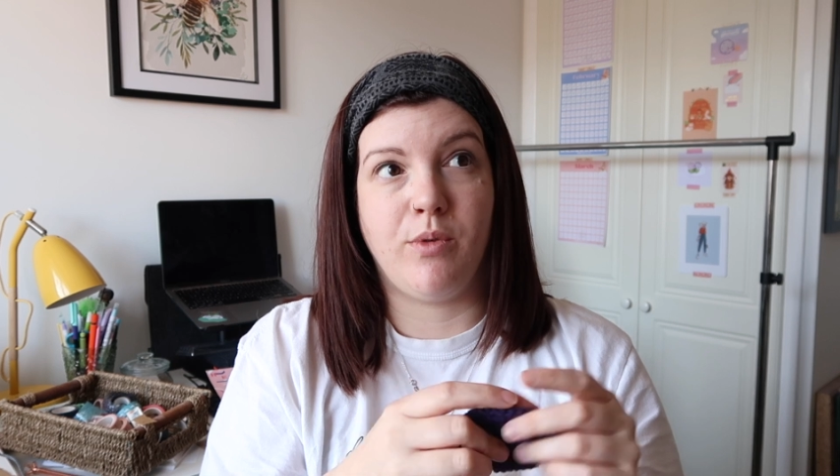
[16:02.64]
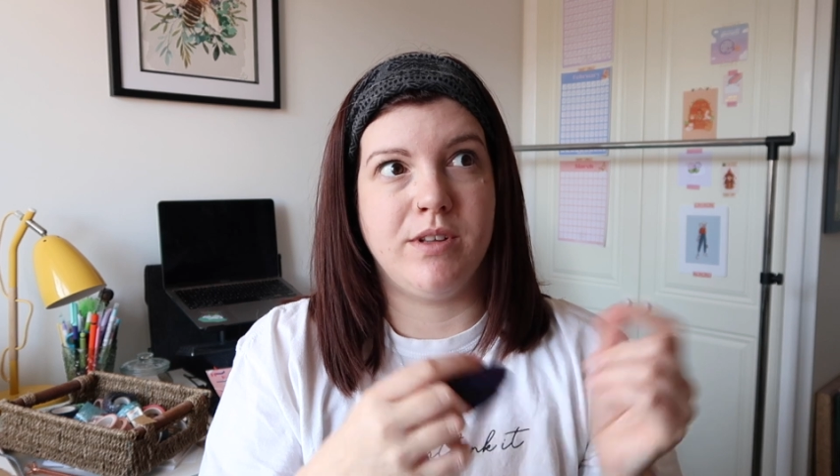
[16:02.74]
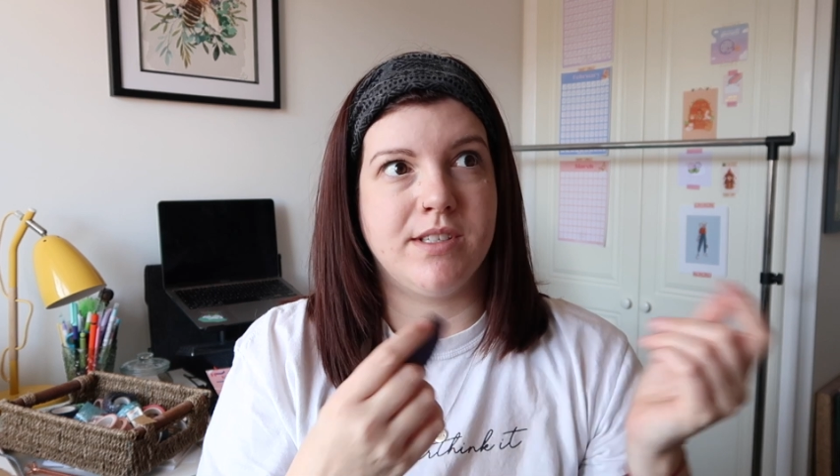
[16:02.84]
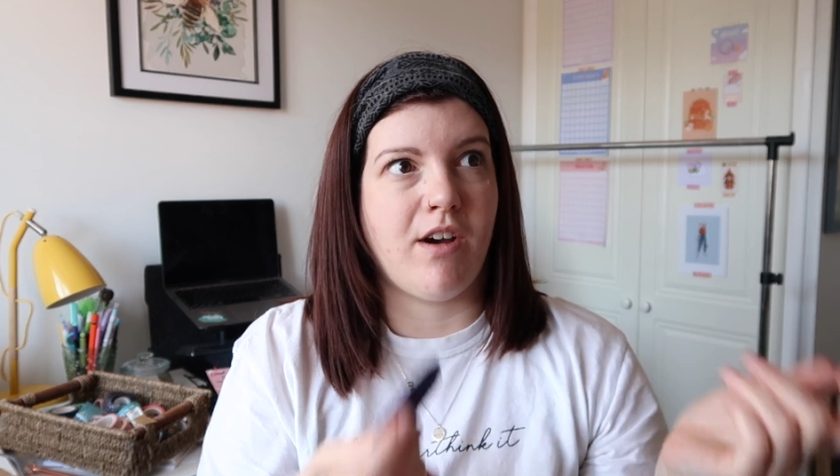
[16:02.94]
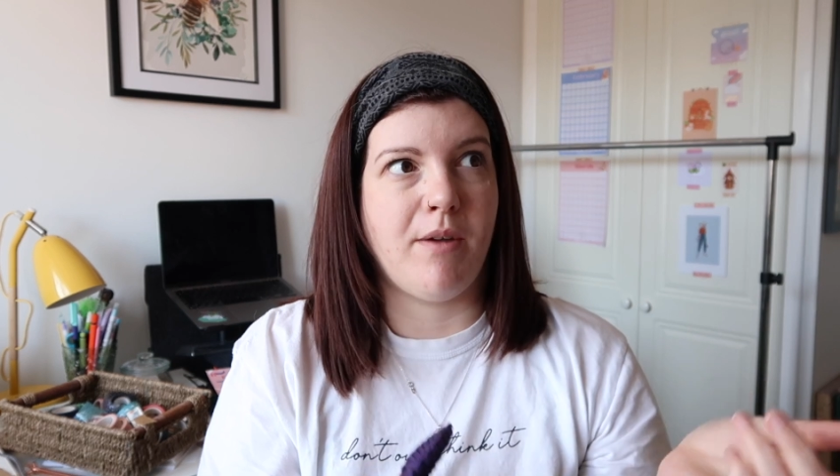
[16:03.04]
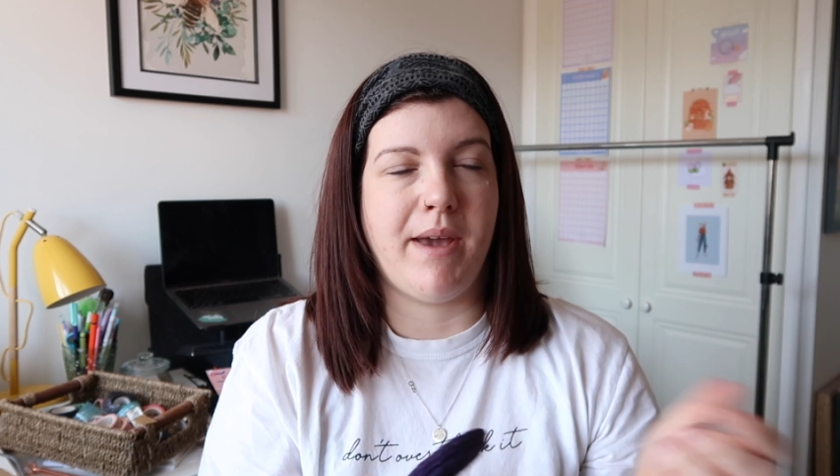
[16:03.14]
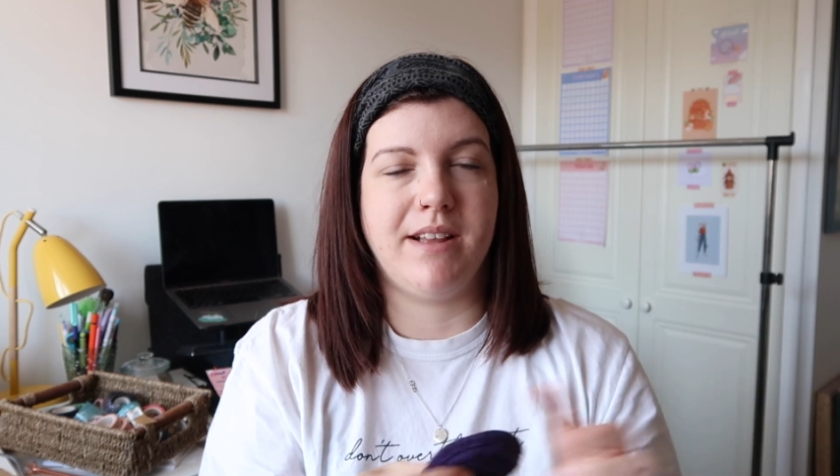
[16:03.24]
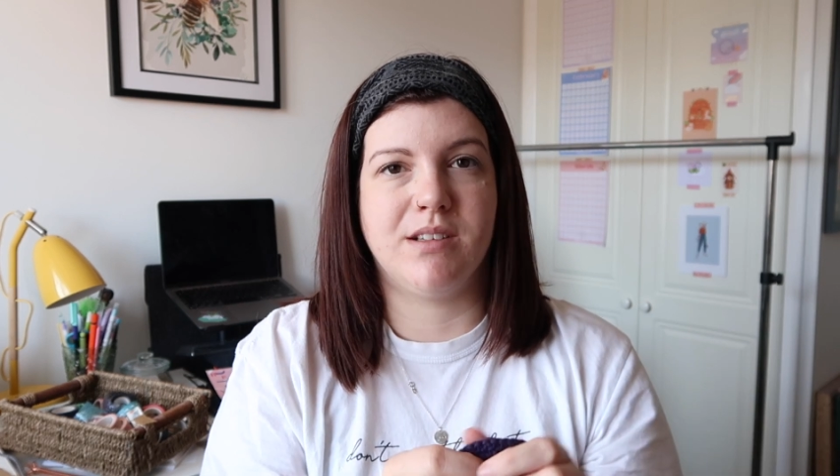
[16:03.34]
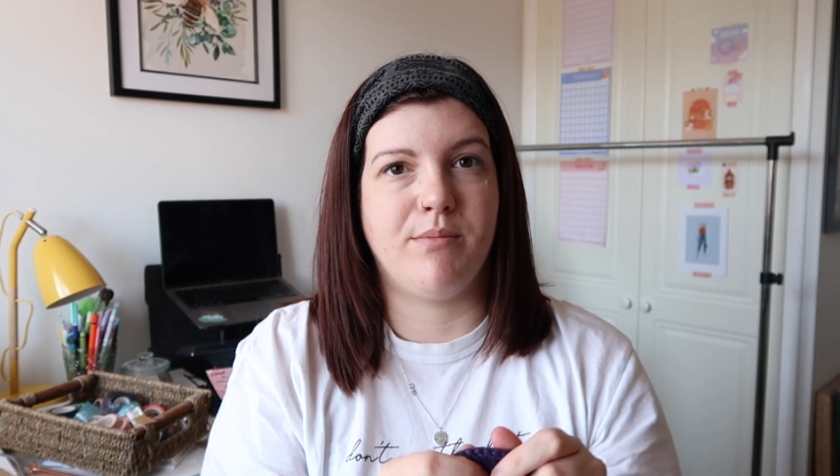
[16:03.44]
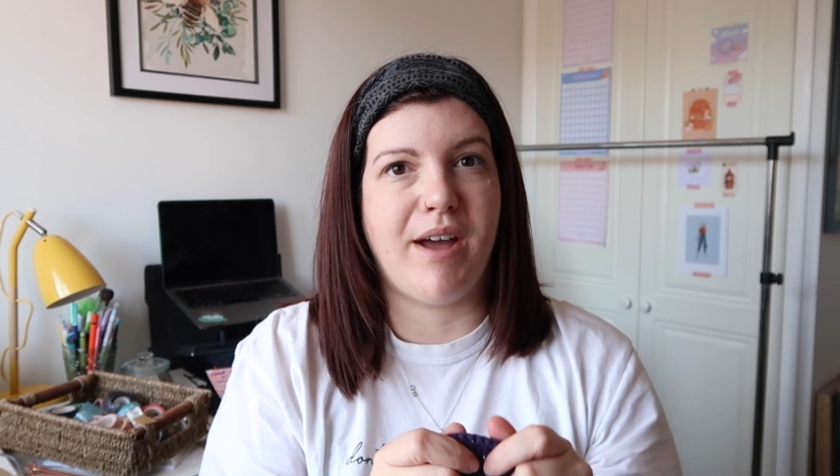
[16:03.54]
ones. I
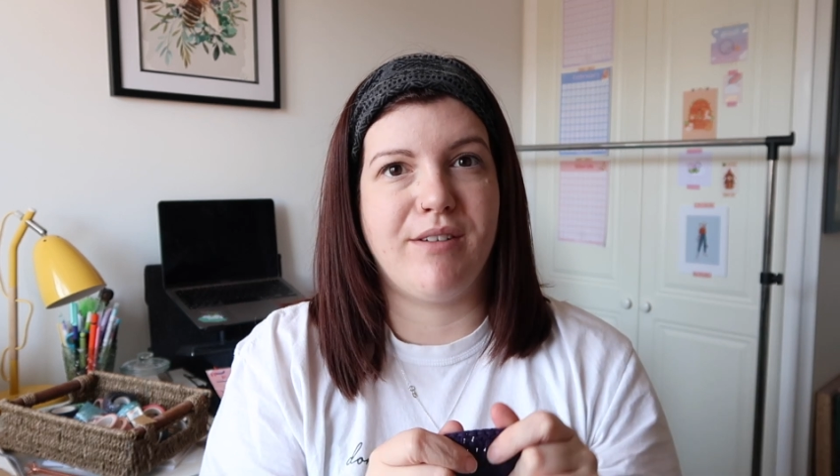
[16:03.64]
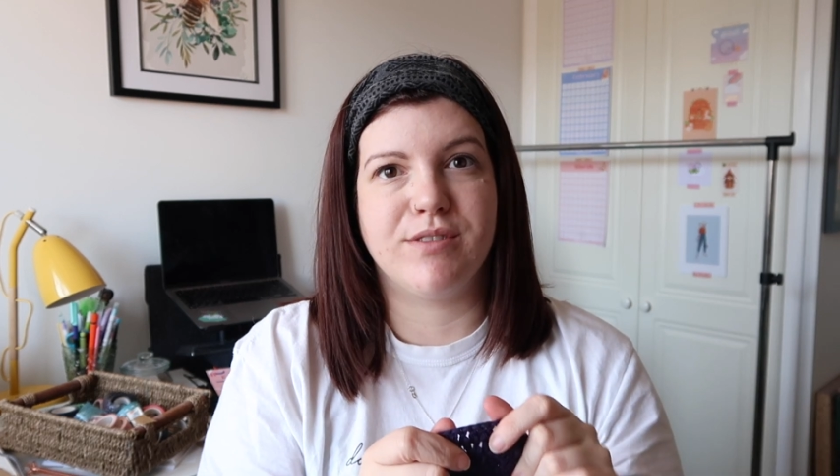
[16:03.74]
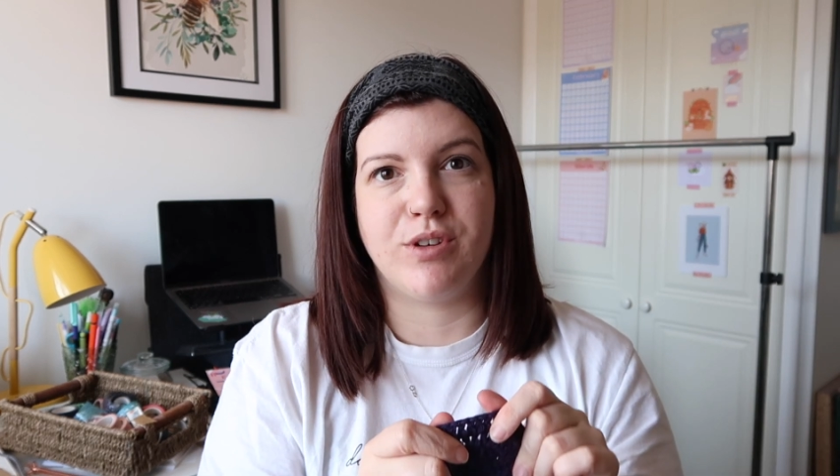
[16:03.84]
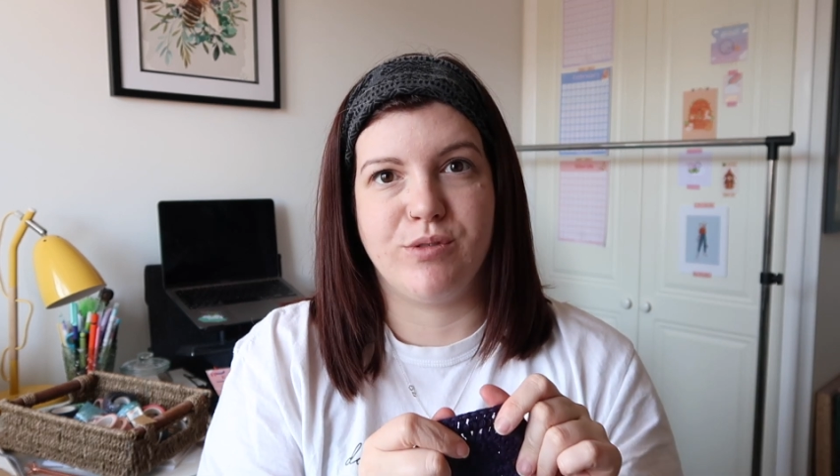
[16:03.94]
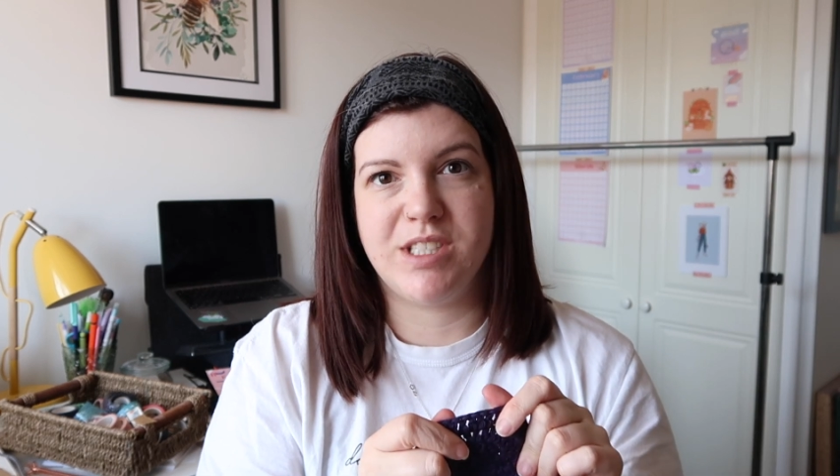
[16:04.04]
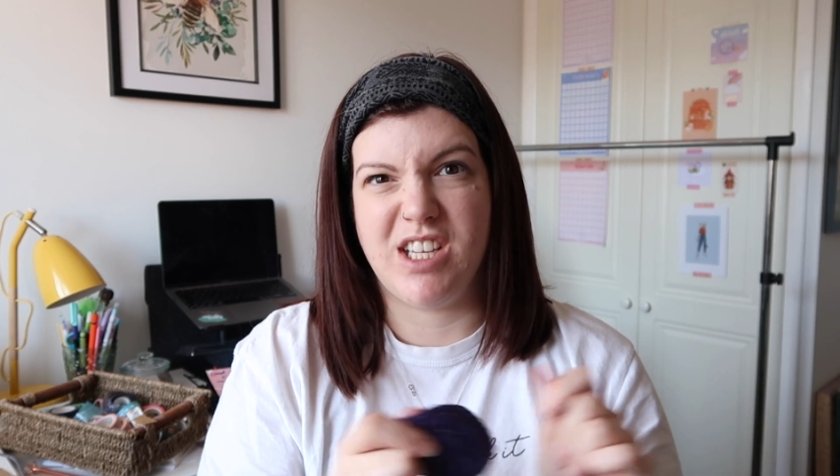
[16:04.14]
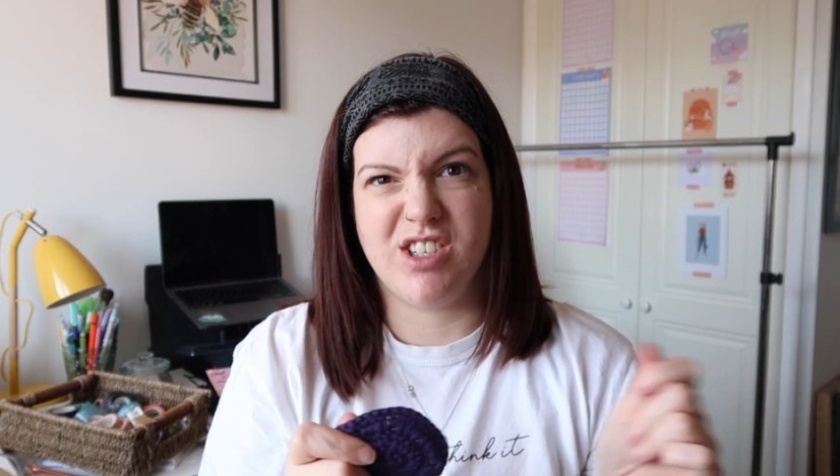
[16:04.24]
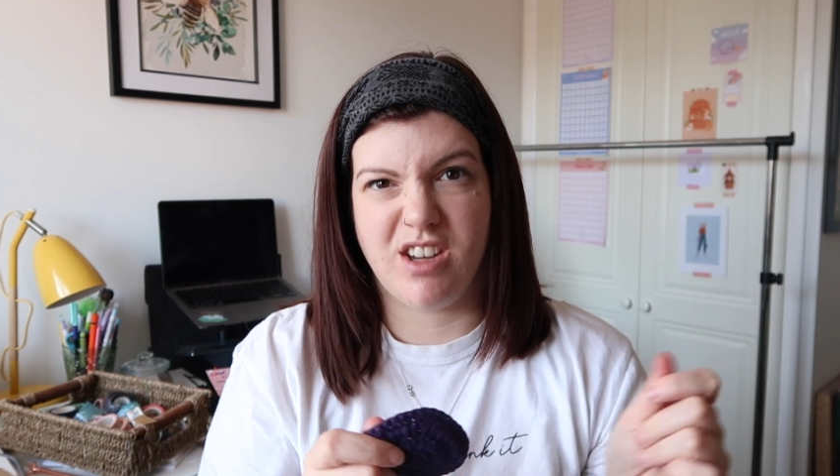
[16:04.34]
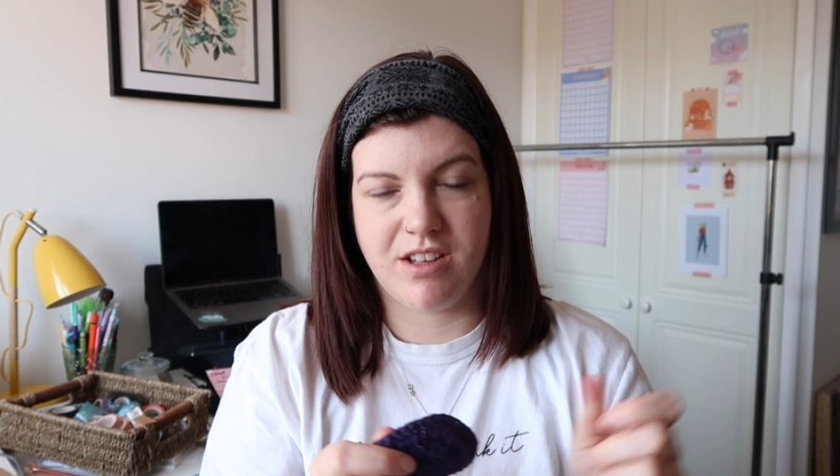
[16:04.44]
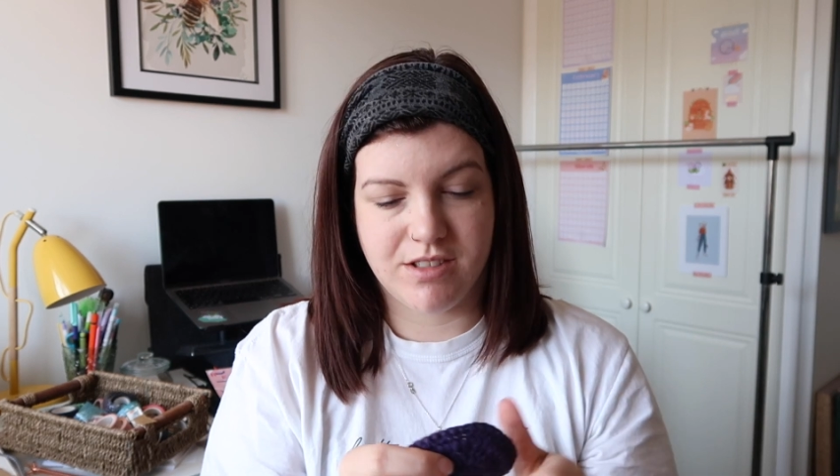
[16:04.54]
made some out of an old
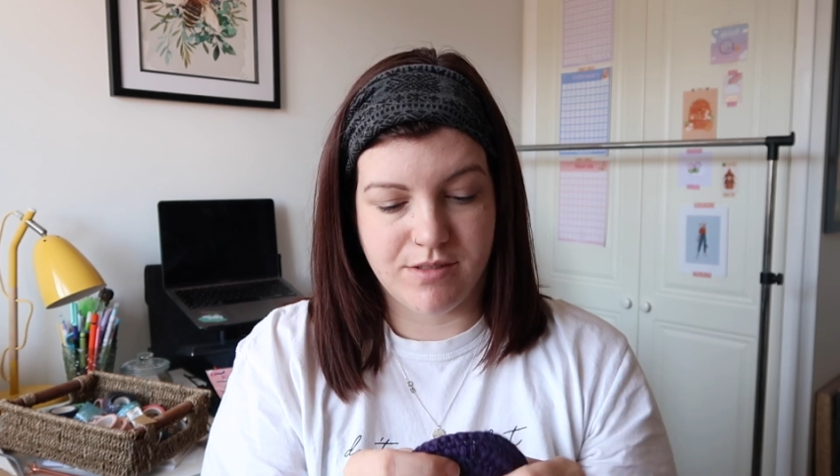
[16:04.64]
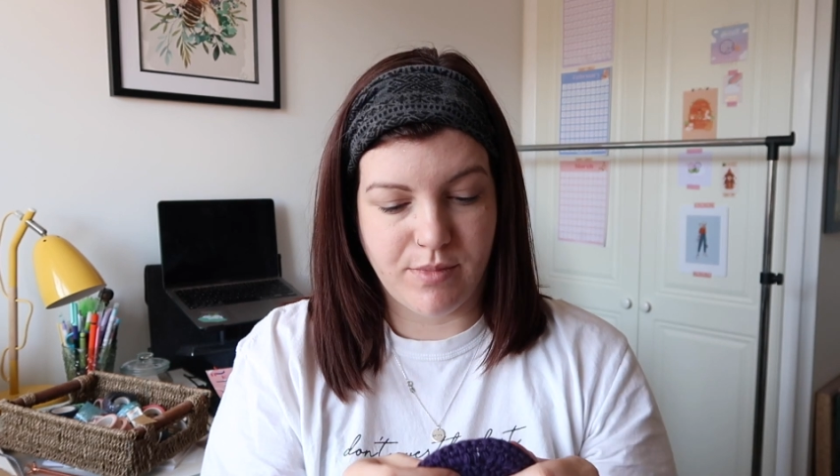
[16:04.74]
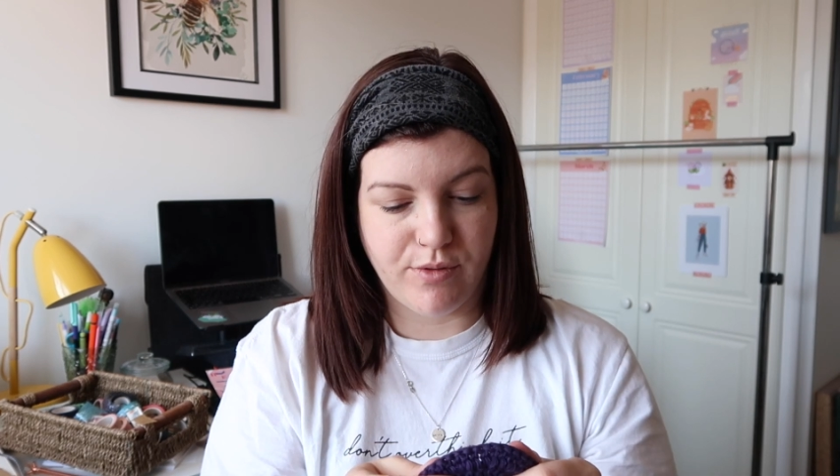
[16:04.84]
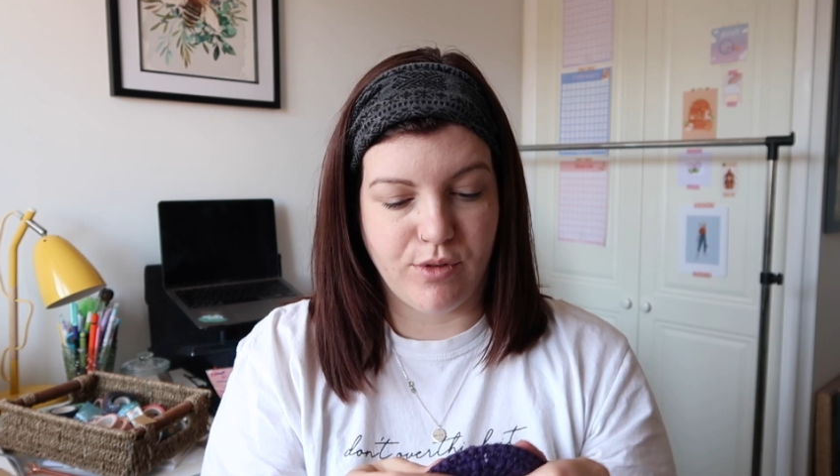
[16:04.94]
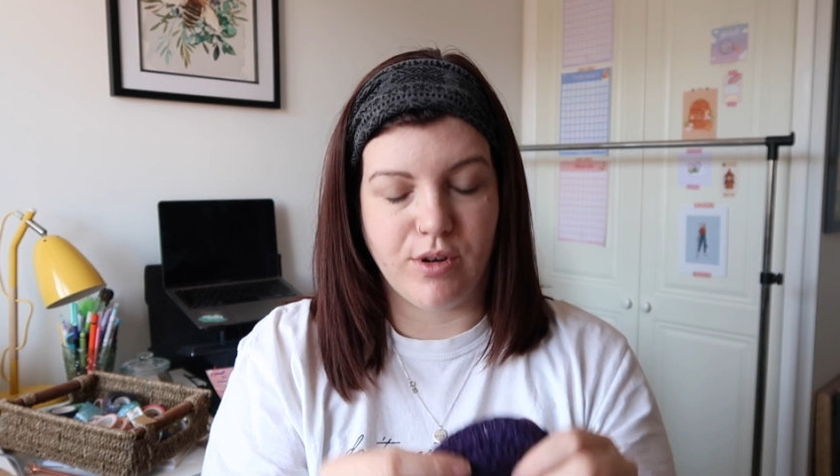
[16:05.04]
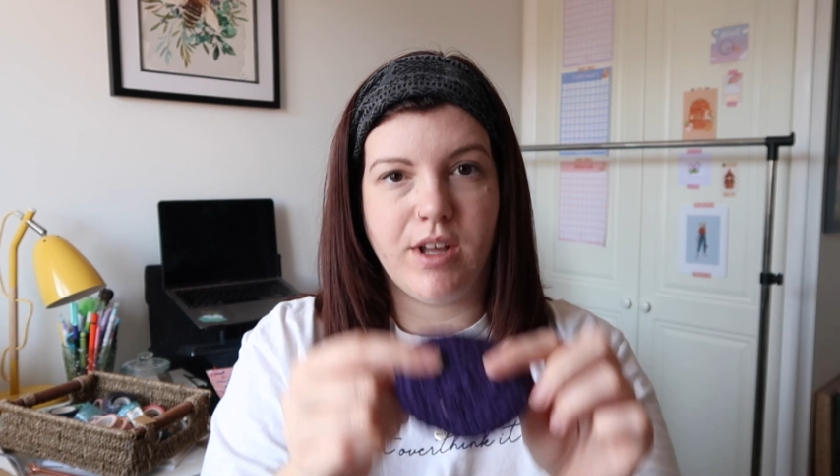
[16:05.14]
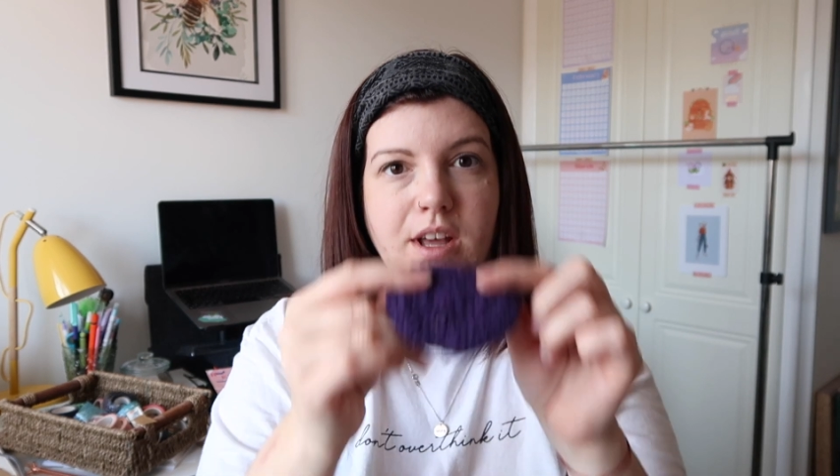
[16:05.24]
t-shirts before,